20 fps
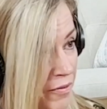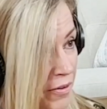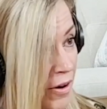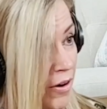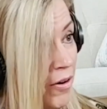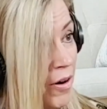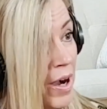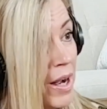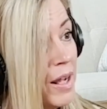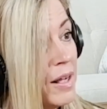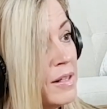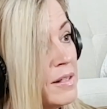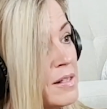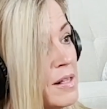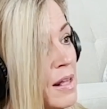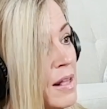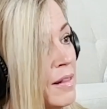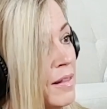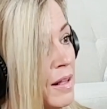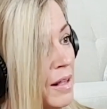for grants
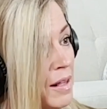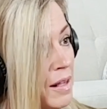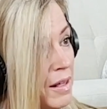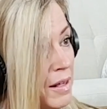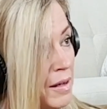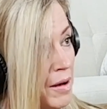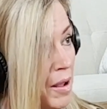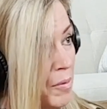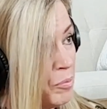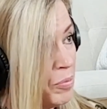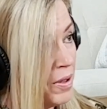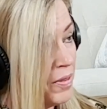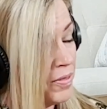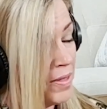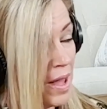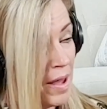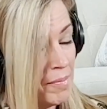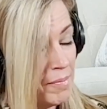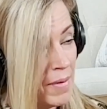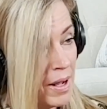and then put
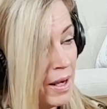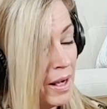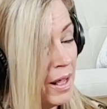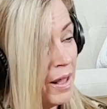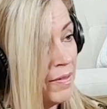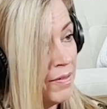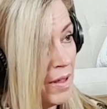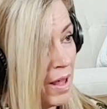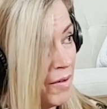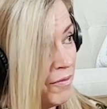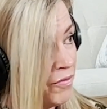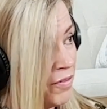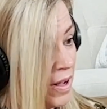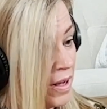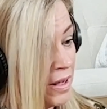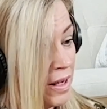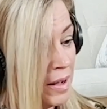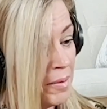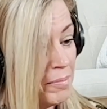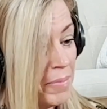that money and that
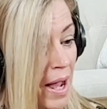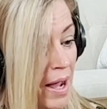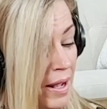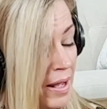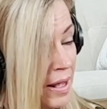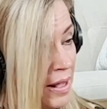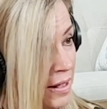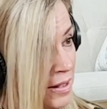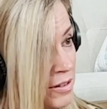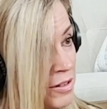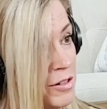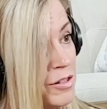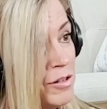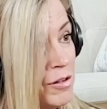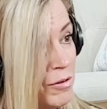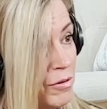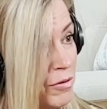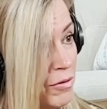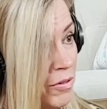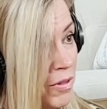funding back
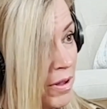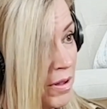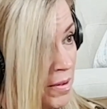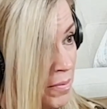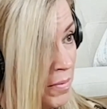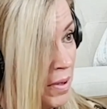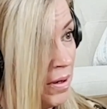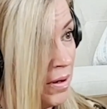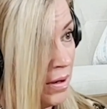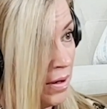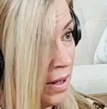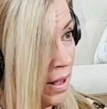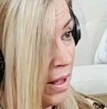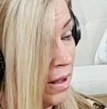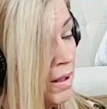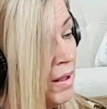into the community.